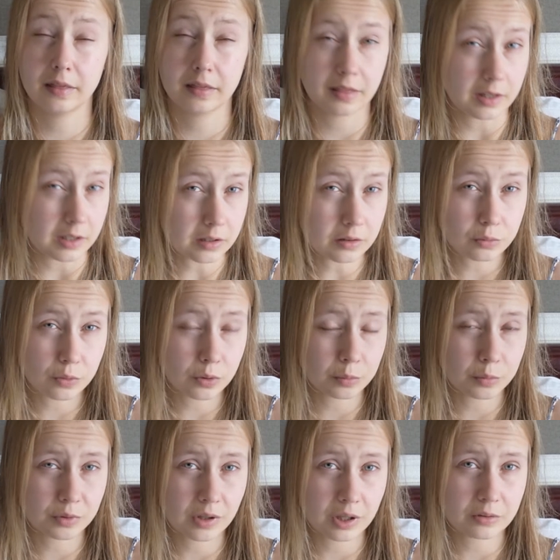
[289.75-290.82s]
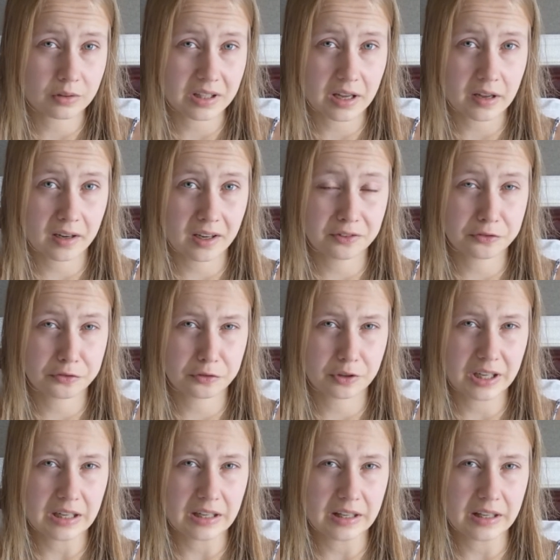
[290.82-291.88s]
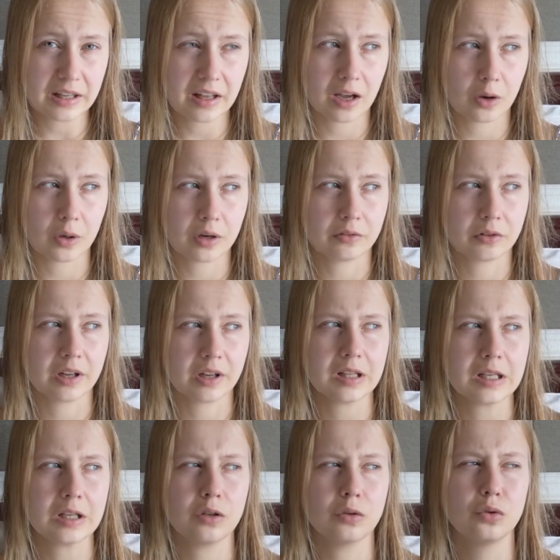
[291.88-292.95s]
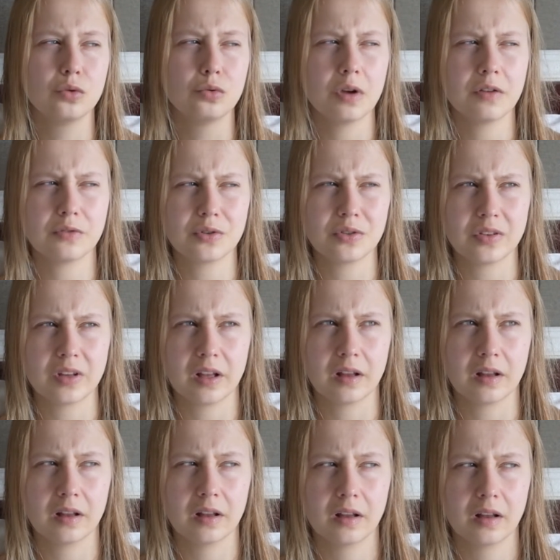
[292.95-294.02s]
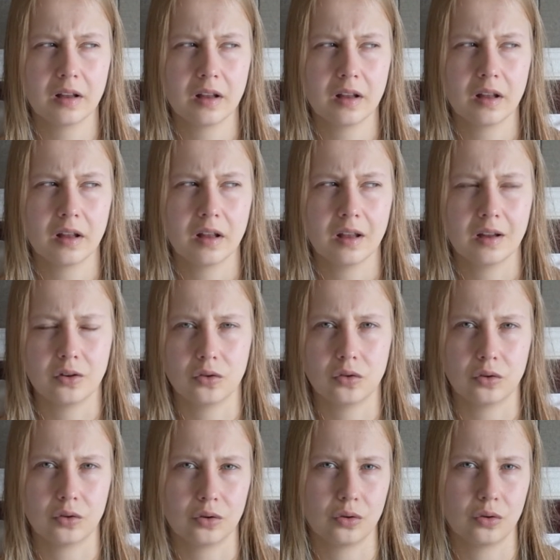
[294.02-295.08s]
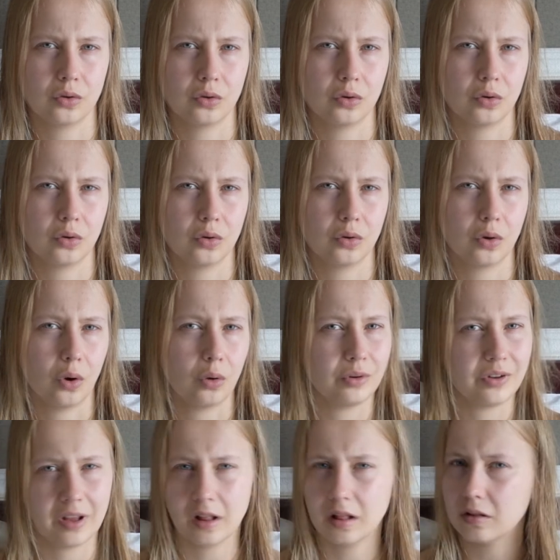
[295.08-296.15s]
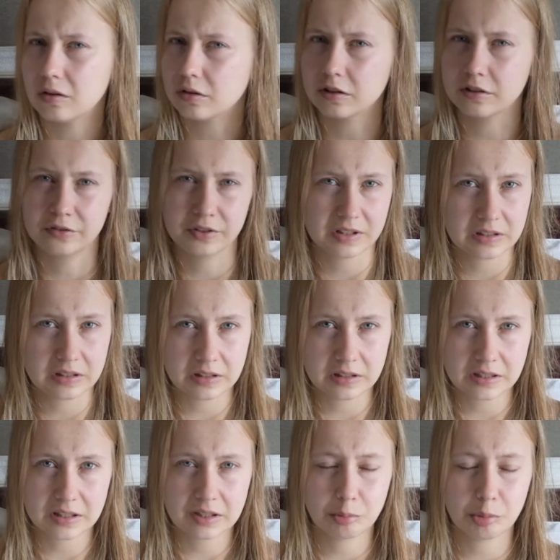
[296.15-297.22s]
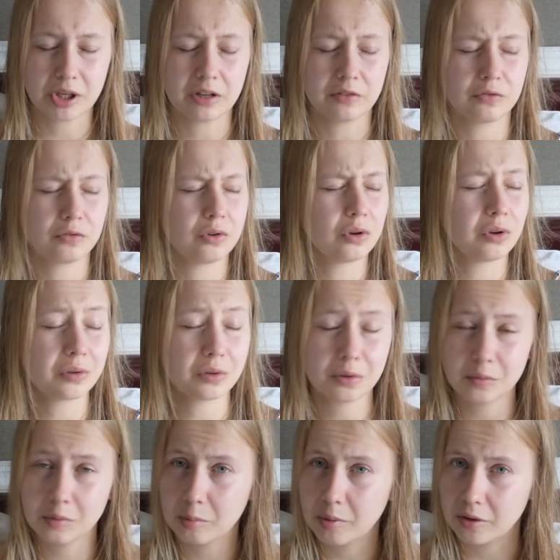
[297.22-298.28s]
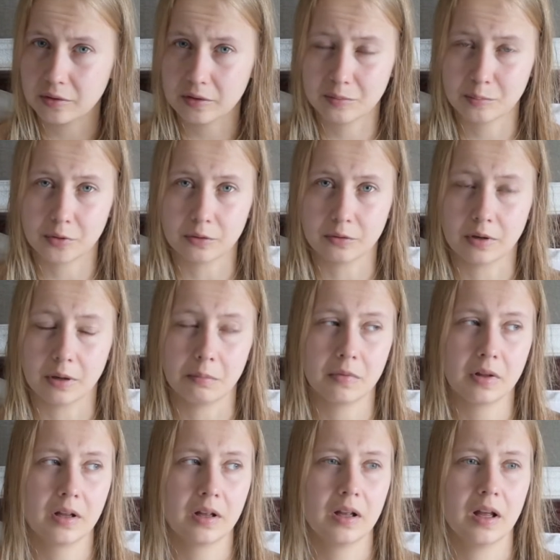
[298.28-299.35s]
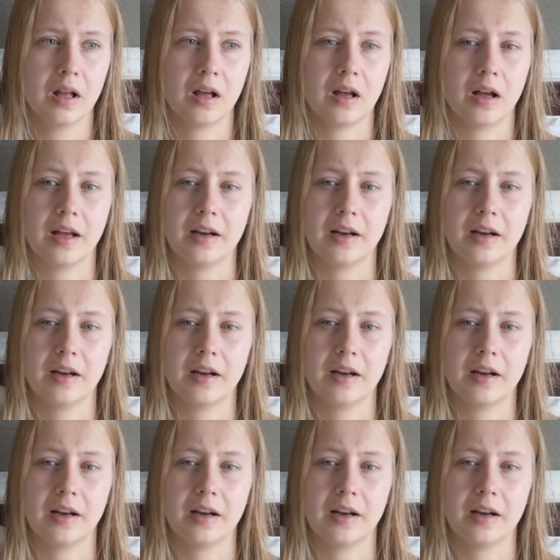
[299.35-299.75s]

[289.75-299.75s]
think roam around the island freely. However, I think you do have to stay in a certain hotel or facility, but I have no clue about this program. I